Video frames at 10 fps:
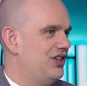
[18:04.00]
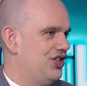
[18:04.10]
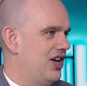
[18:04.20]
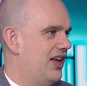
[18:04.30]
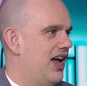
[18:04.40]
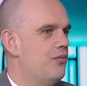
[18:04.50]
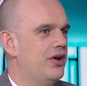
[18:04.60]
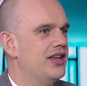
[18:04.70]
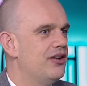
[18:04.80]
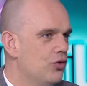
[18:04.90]
each other, and
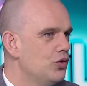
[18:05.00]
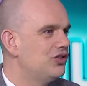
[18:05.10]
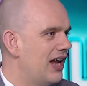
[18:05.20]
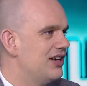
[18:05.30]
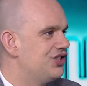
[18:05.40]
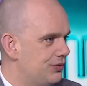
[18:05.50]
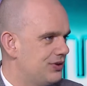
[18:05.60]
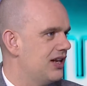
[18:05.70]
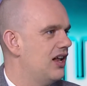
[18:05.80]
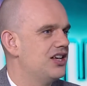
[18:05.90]
when they're all dead, she
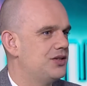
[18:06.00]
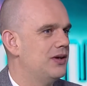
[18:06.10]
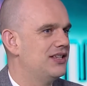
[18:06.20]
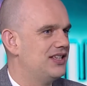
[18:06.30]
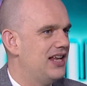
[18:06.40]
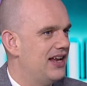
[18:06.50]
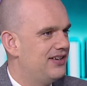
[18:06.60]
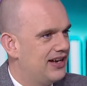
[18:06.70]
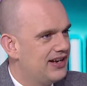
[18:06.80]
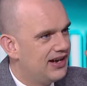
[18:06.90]
was the last one
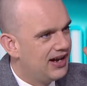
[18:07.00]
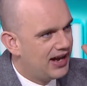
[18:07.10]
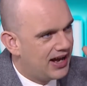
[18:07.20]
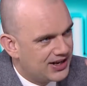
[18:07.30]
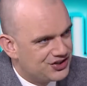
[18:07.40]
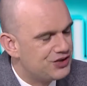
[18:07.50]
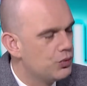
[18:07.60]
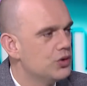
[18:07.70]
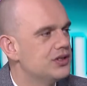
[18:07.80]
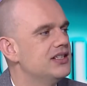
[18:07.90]
standing, and she
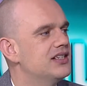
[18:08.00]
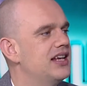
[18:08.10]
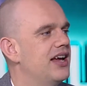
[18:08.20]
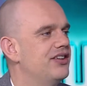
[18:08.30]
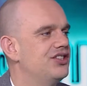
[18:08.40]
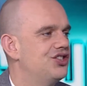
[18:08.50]
walked into Downing Street.